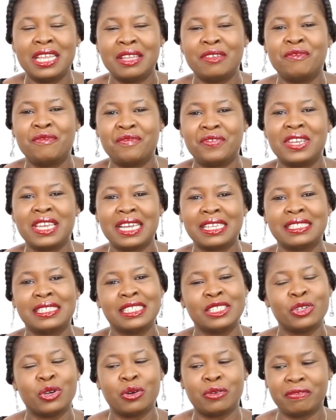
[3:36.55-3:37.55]

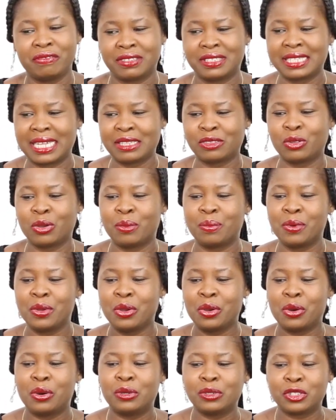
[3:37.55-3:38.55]
financing of startup
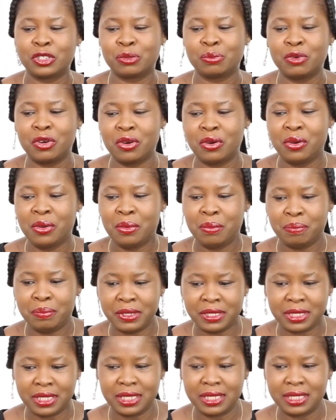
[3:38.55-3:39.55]
or small
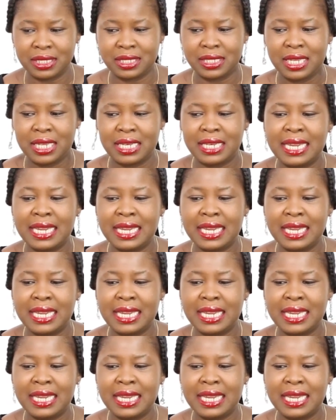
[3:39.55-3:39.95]
businesses.